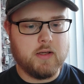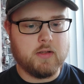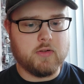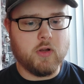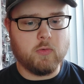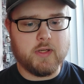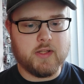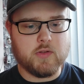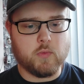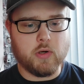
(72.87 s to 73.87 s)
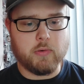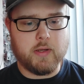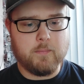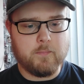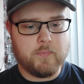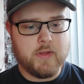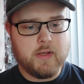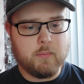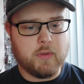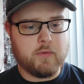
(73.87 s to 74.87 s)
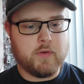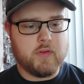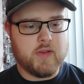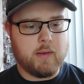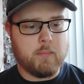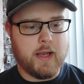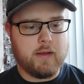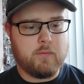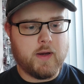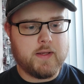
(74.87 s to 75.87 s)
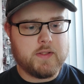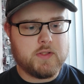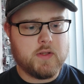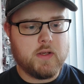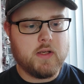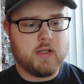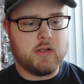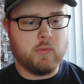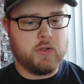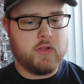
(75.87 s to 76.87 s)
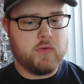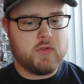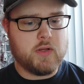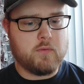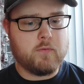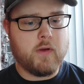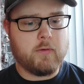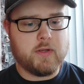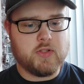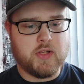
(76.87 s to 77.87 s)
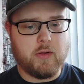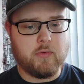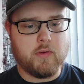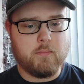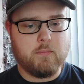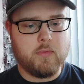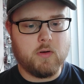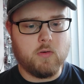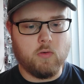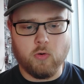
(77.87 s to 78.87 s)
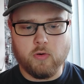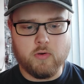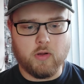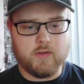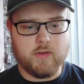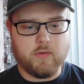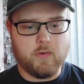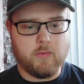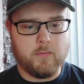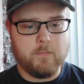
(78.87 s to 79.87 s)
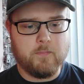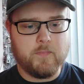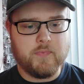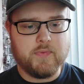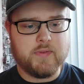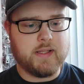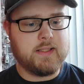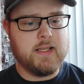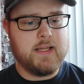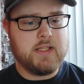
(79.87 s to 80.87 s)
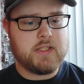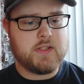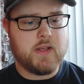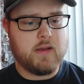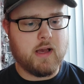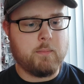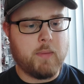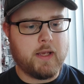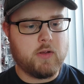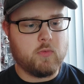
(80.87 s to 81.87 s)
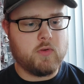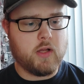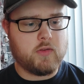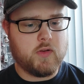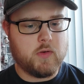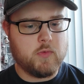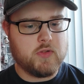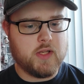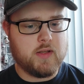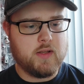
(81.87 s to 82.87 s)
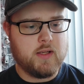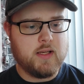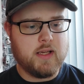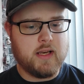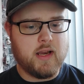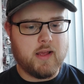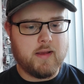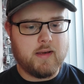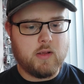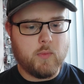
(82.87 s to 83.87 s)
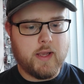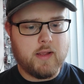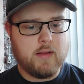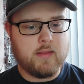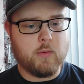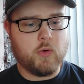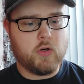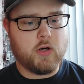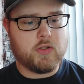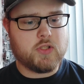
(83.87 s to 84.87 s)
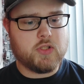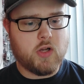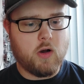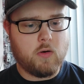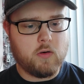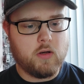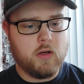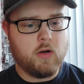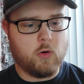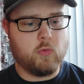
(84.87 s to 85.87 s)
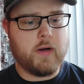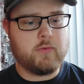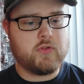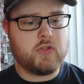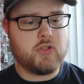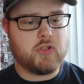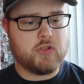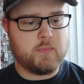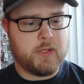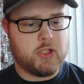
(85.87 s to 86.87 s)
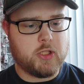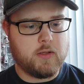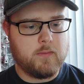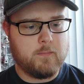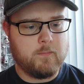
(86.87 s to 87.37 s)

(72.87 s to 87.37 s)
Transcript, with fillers: No need to worry, but if you take my advice, you will use it very seldom, or not at all. At least, I beg you not to use it in any way that will cause talk or rouse suspicion.